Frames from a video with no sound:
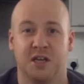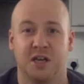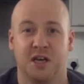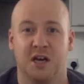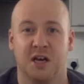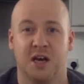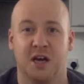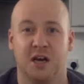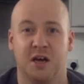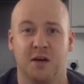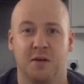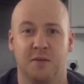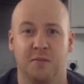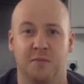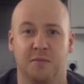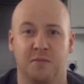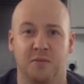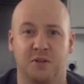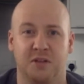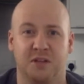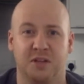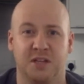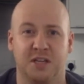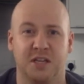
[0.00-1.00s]

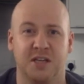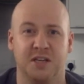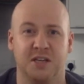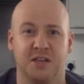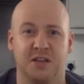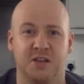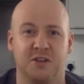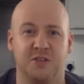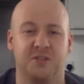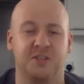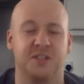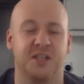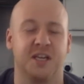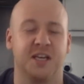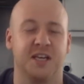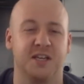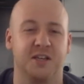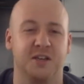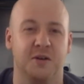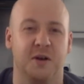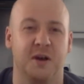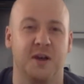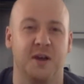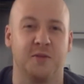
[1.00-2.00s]
Didn't you say
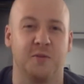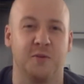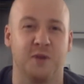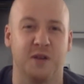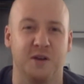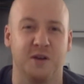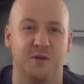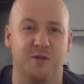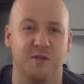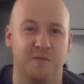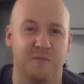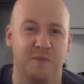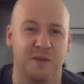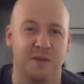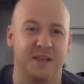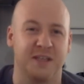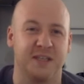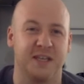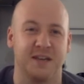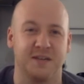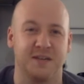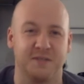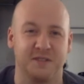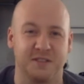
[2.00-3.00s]
you had a winner with Ben
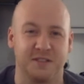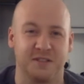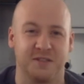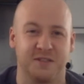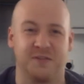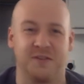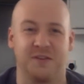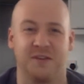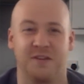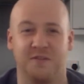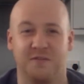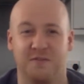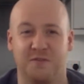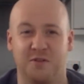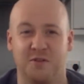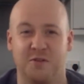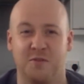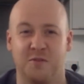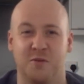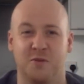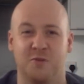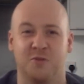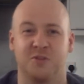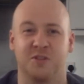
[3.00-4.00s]
Davies a few
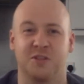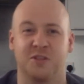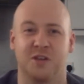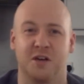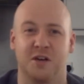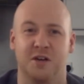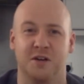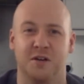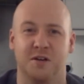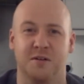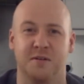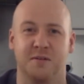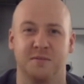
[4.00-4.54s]
moons ago?